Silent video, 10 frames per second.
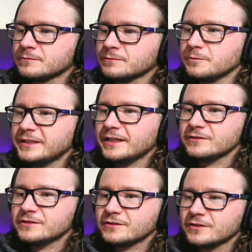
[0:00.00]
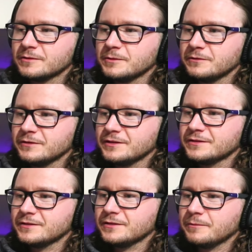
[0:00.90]
Somebody else is going to come over.
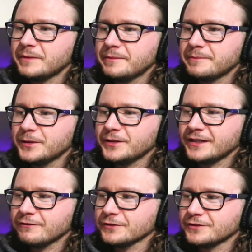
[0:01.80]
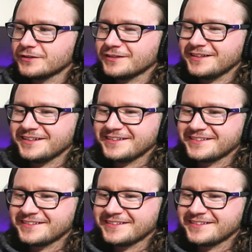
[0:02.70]
Or maybe Bernadette runs. Yeah.